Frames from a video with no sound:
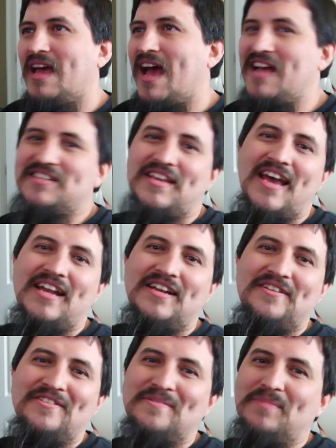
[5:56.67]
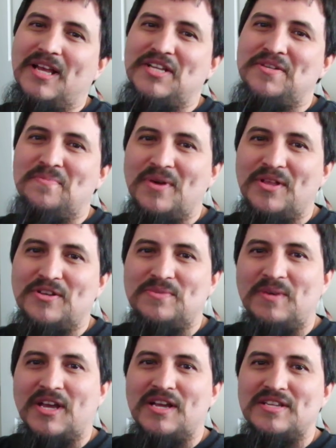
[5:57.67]
I just had to do the Bludgeon Brothers
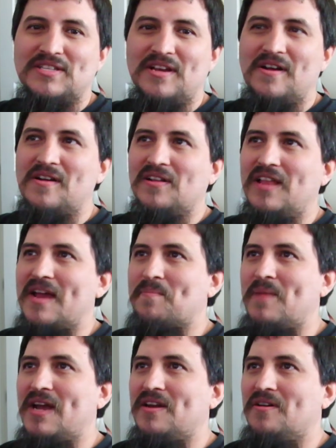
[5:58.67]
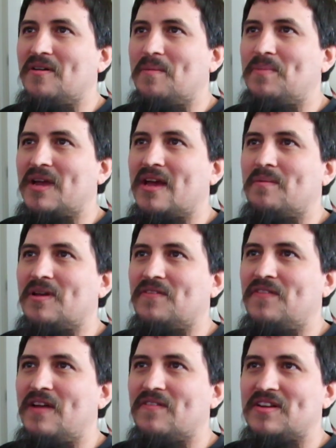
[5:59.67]
because they're like my new up-and-coming
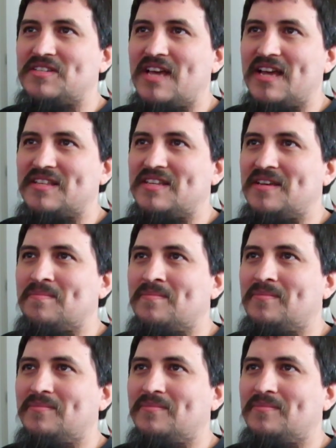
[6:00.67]
favorite tag team.